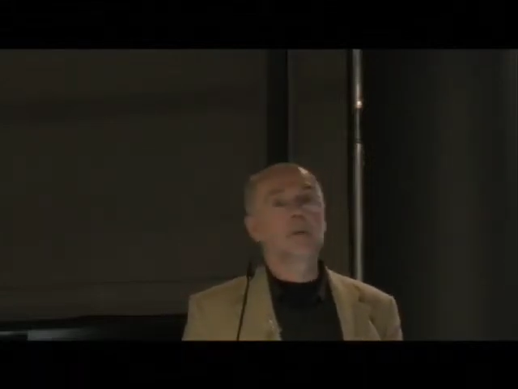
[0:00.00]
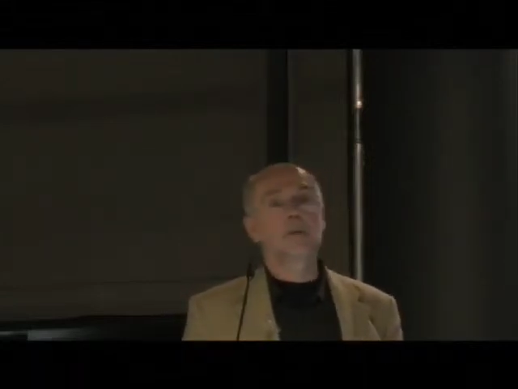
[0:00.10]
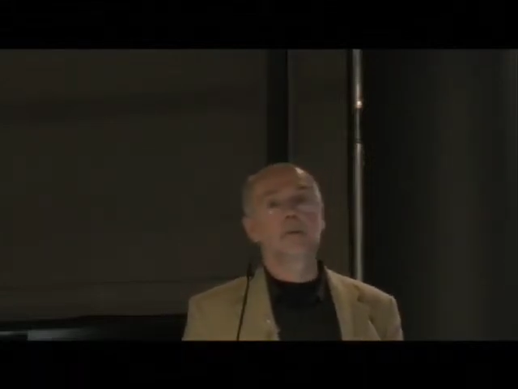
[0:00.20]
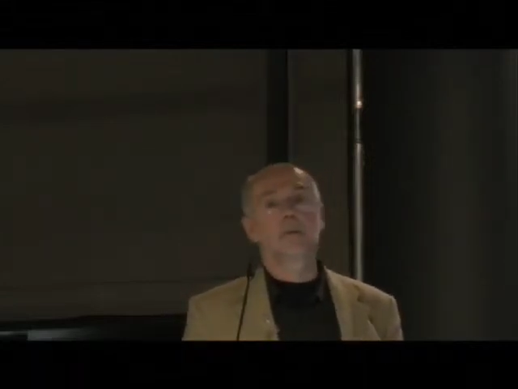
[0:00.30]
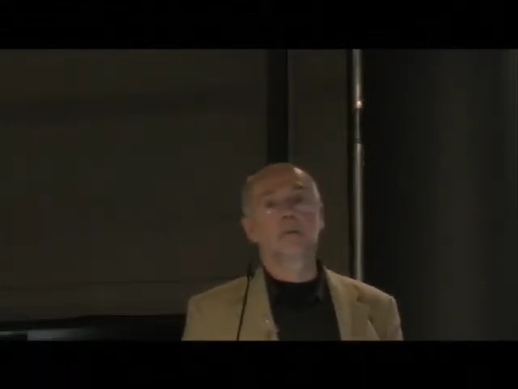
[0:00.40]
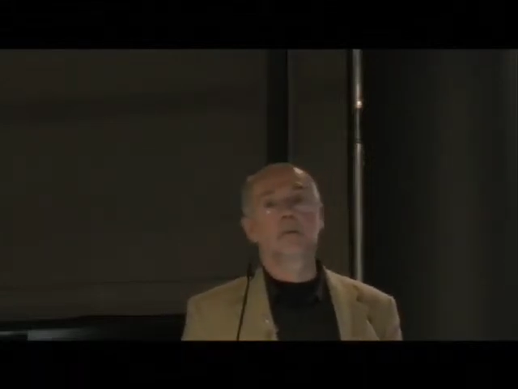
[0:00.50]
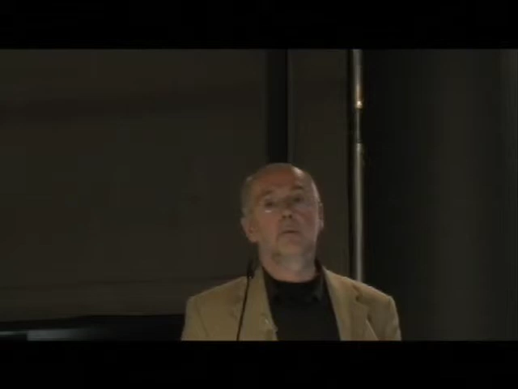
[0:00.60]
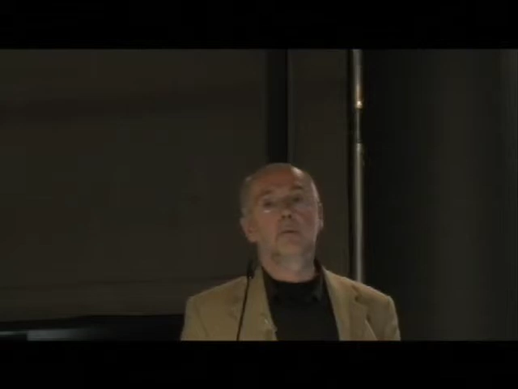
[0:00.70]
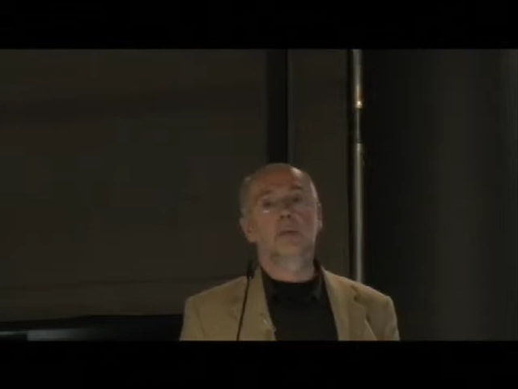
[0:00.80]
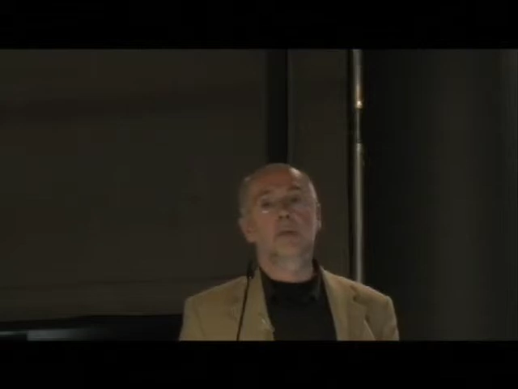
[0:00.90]
at
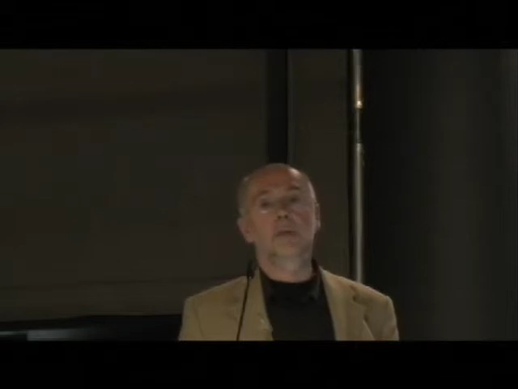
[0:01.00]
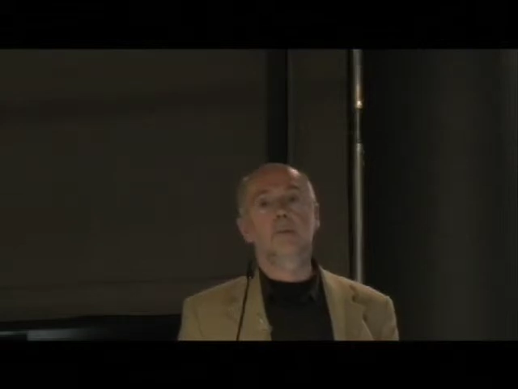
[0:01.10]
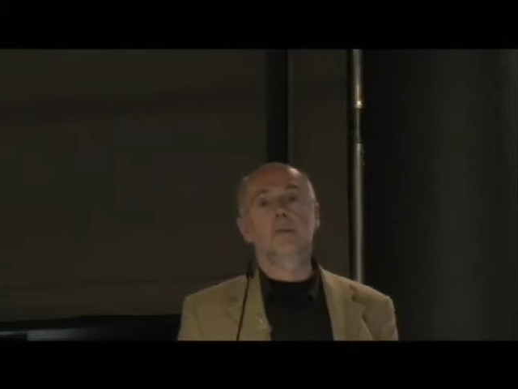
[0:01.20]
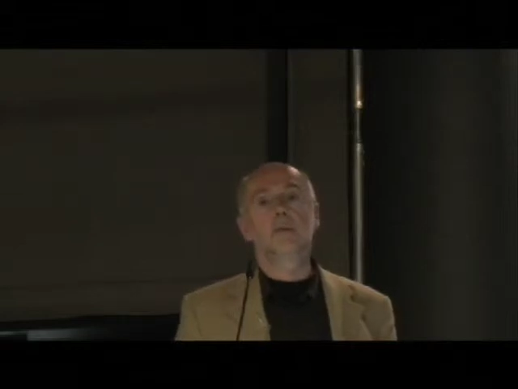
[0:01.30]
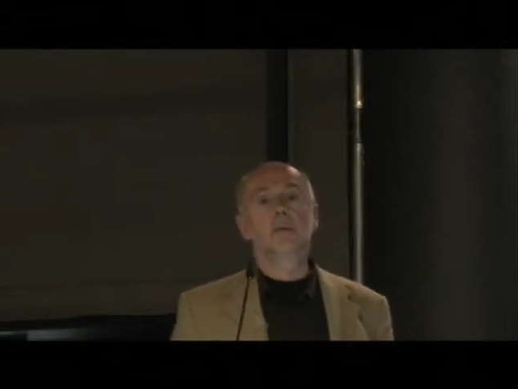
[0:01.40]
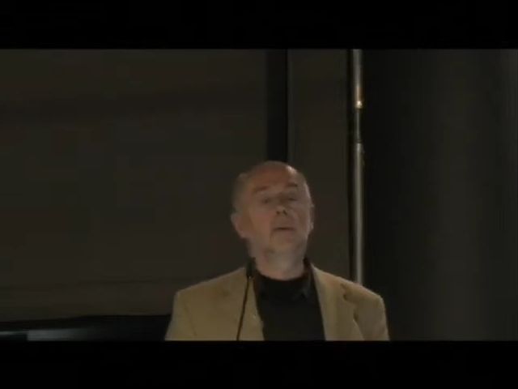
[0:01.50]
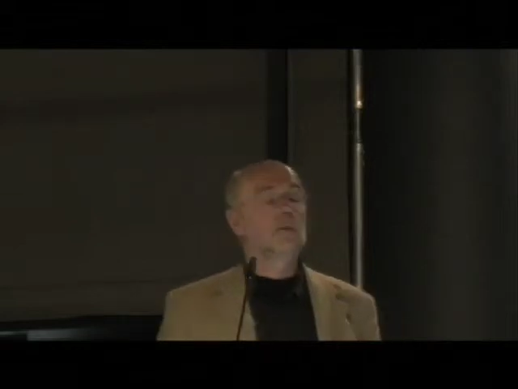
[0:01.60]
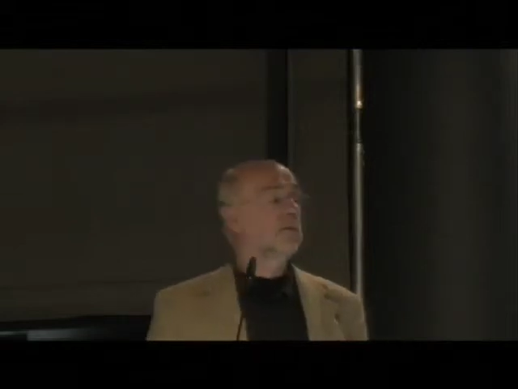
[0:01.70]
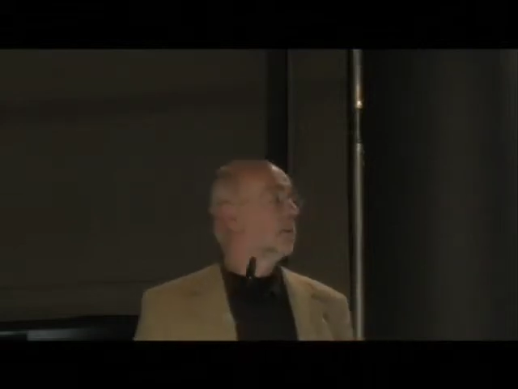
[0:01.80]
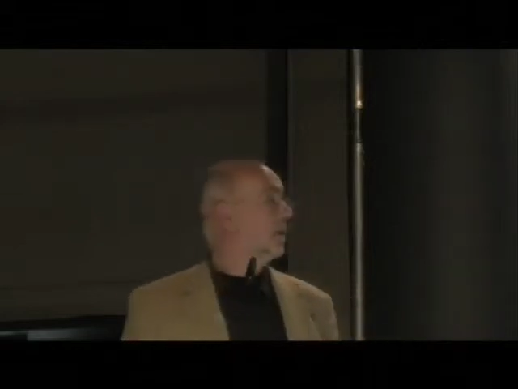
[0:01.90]
2 sites,
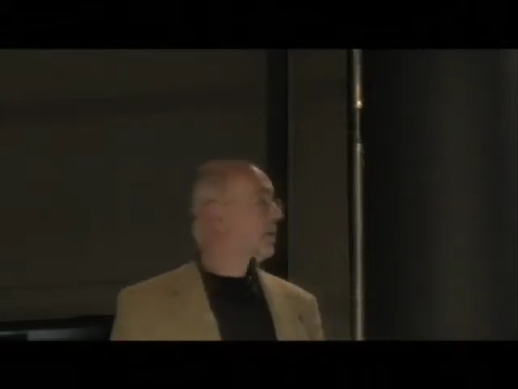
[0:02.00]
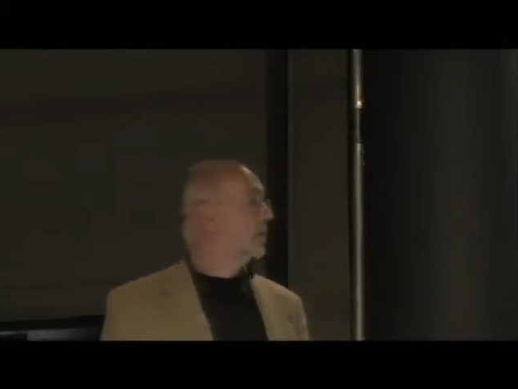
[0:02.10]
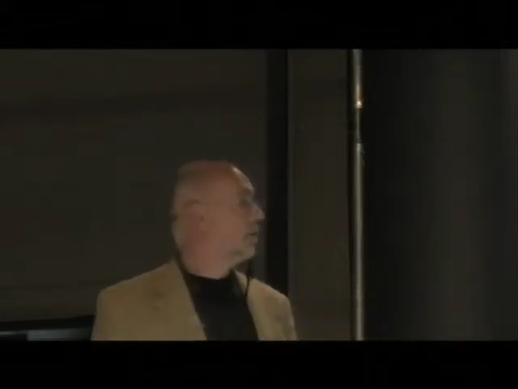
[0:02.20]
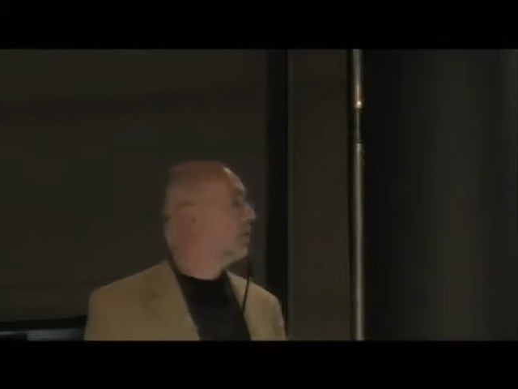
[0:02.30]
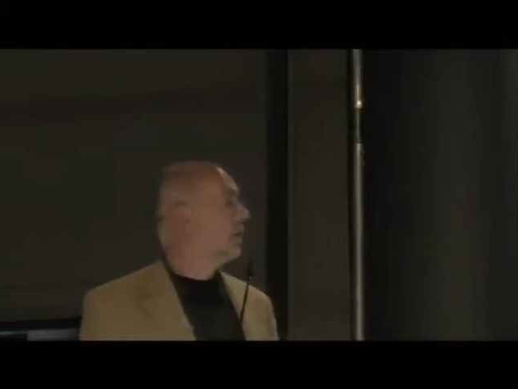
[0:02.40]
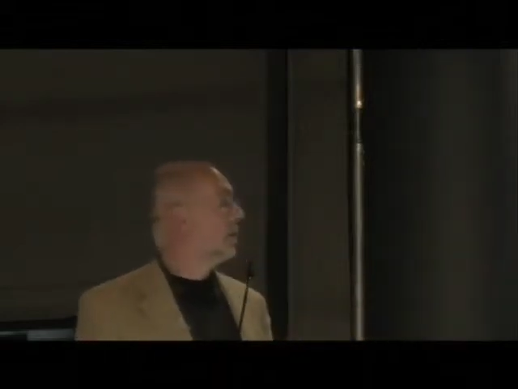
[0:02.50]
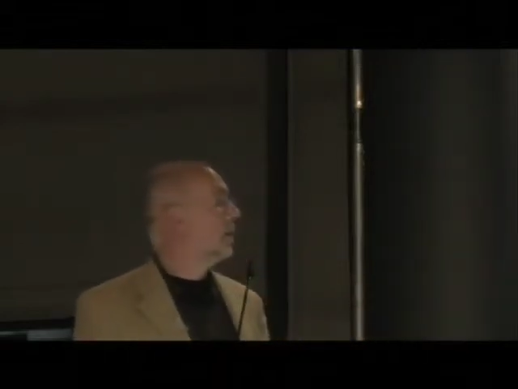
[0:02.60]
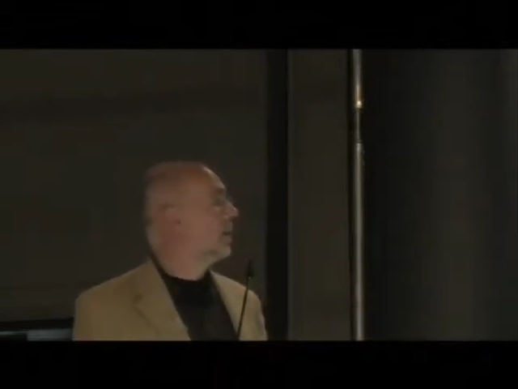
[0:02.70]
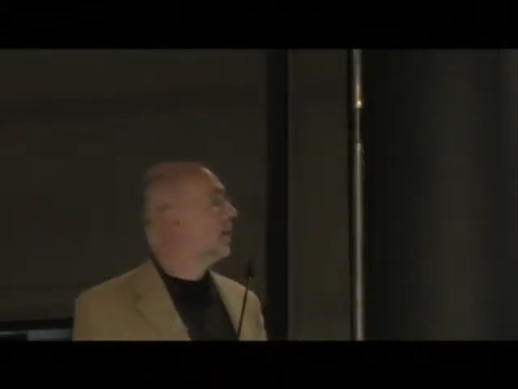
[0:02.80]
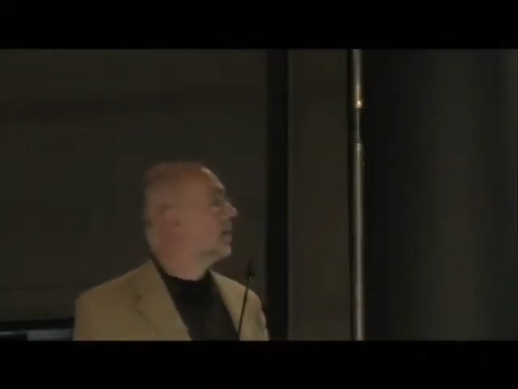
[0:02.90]
SUSE Institute
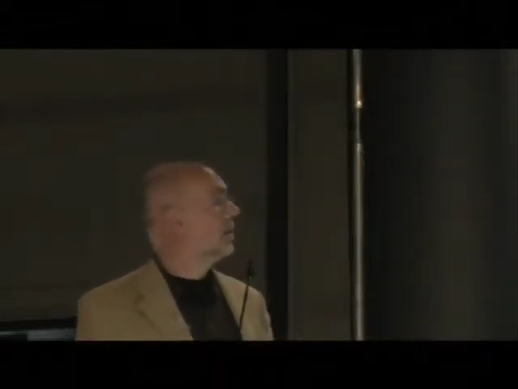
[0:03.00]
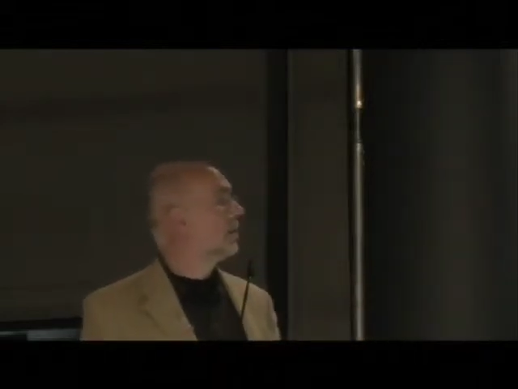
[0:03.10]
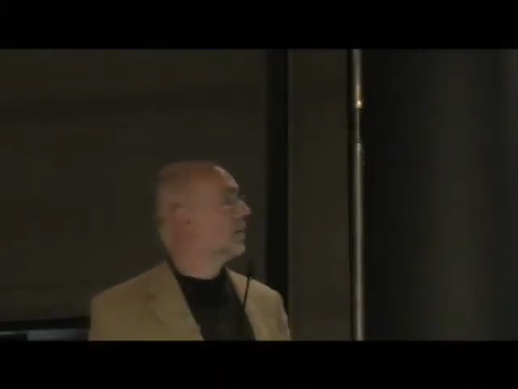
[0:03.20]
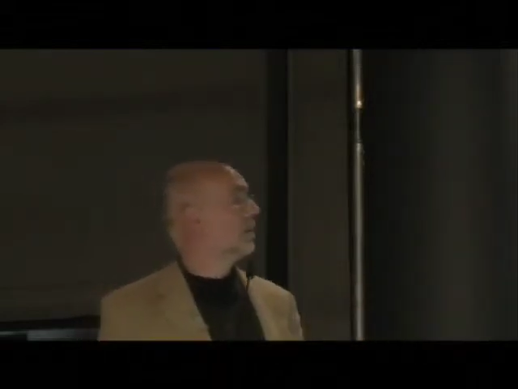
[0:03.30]
Berlin and